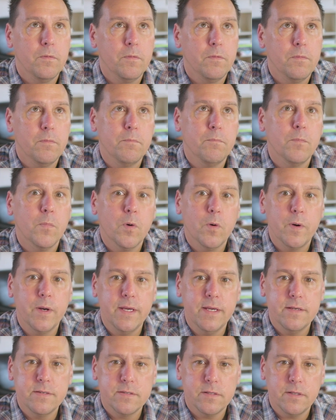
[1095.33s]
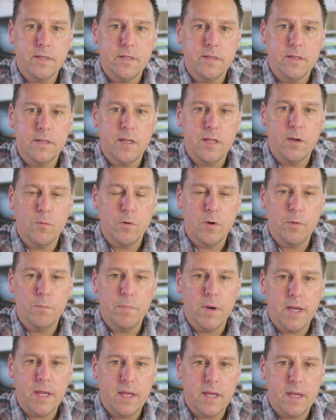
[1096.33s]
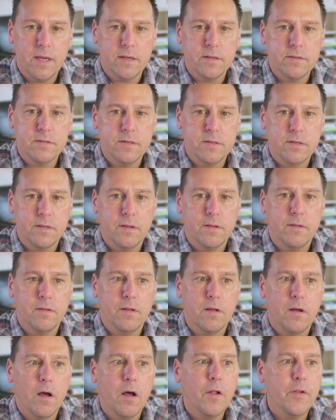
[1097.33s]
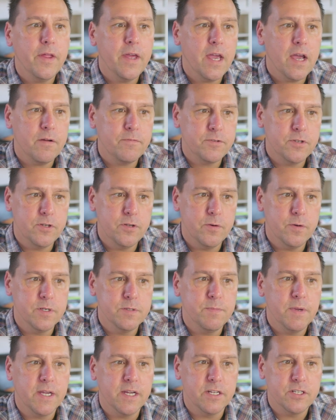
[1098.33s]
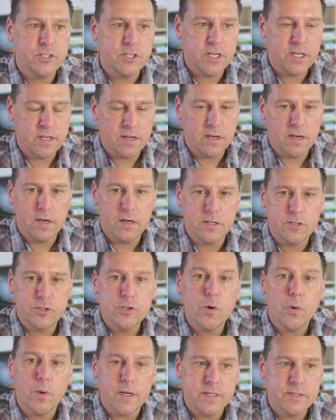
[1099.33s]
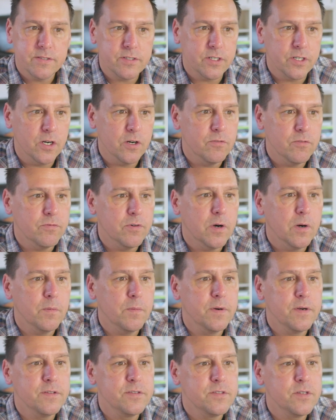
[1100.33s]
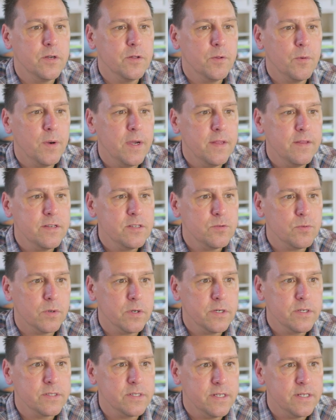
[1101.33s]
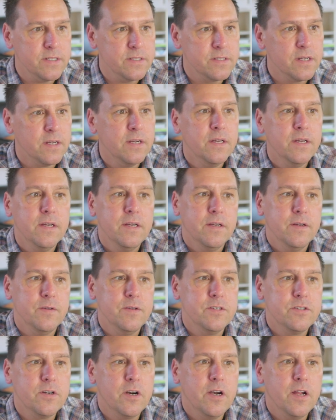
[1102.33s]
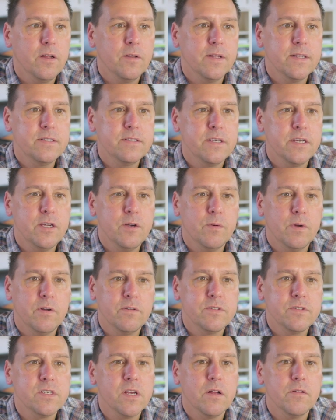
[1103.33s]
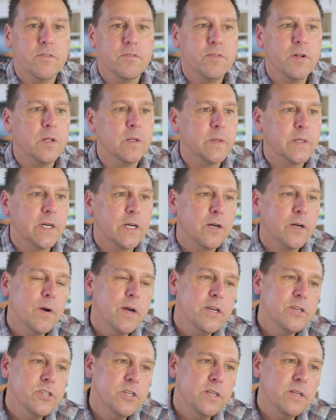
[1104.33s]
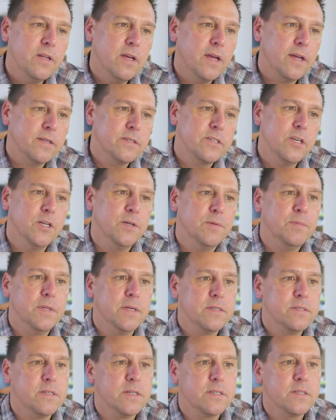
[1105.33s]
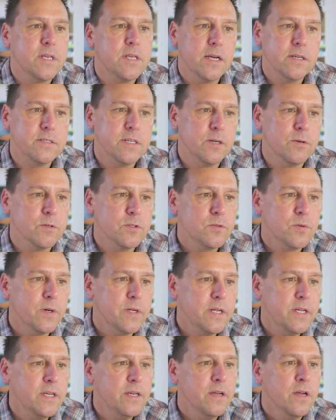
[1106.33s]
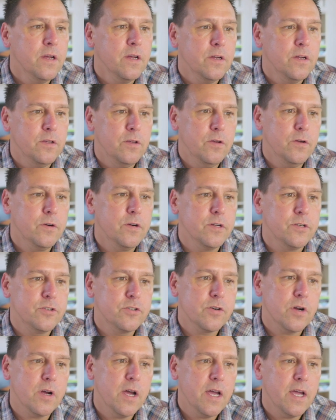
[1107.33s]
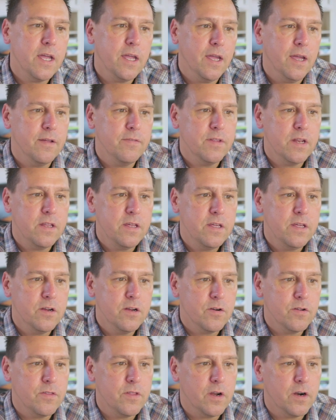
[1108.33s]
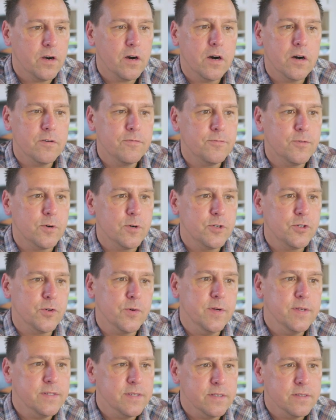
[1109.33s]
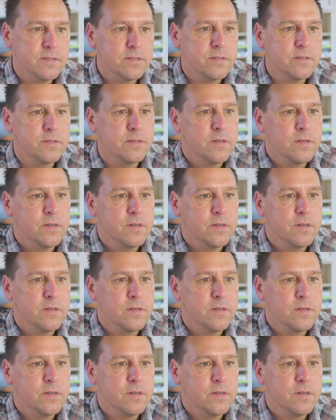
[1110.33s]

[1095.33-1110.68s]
more easily than they would by hand. All they have to do is make a choice to go forward. So the way this works is you start out, let's say you want to solve the following equation, x cubed plus 6x equals 20. You could try, and then here there are 4 choices.